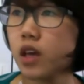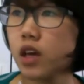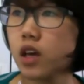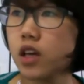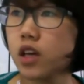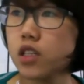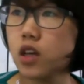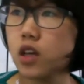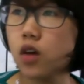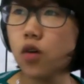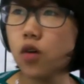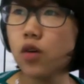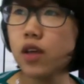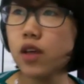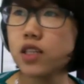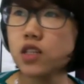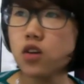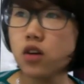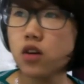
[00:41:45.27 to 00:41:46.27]
So
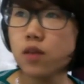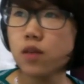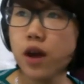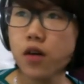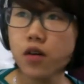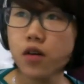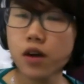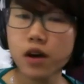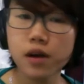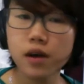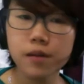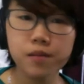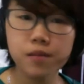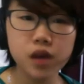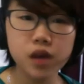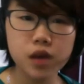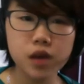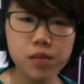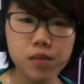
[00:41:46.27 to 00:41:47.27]
let's talk about
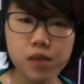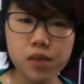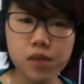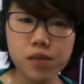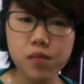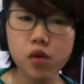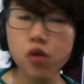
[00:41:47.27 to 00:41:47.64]
a bit